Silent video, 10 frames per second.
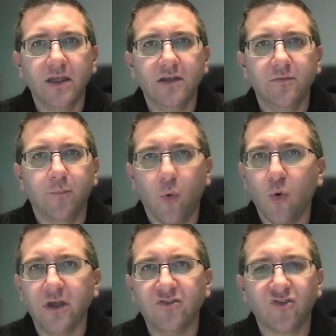in
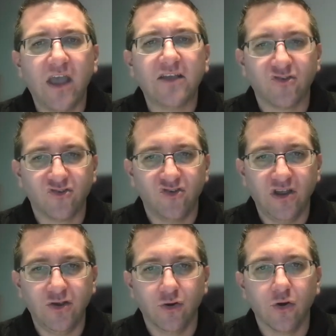points as a
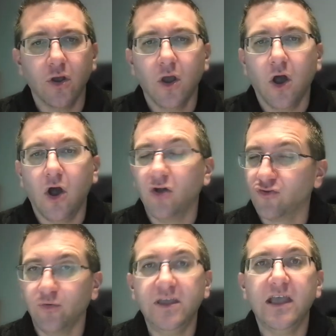senior.
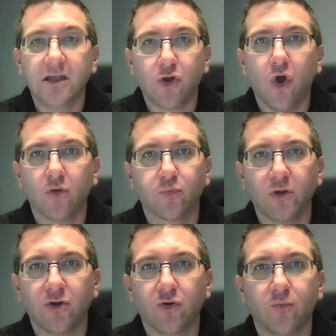So he and
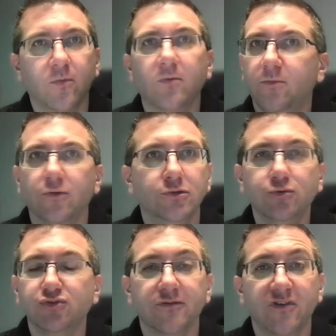Kalkbrenner, the
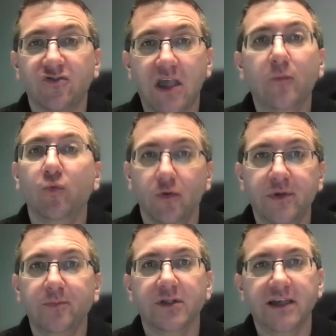loser of this game, will
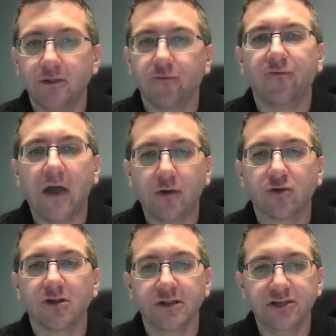be playing their final
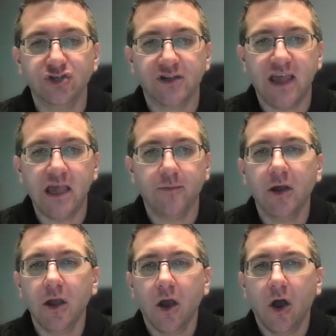collegiate game.
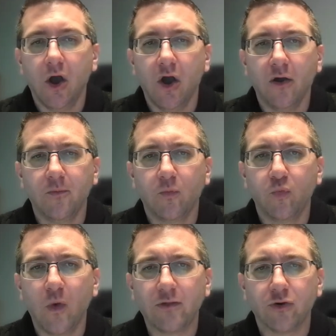
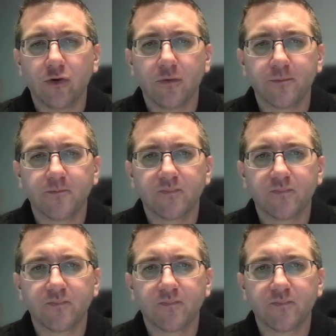Whether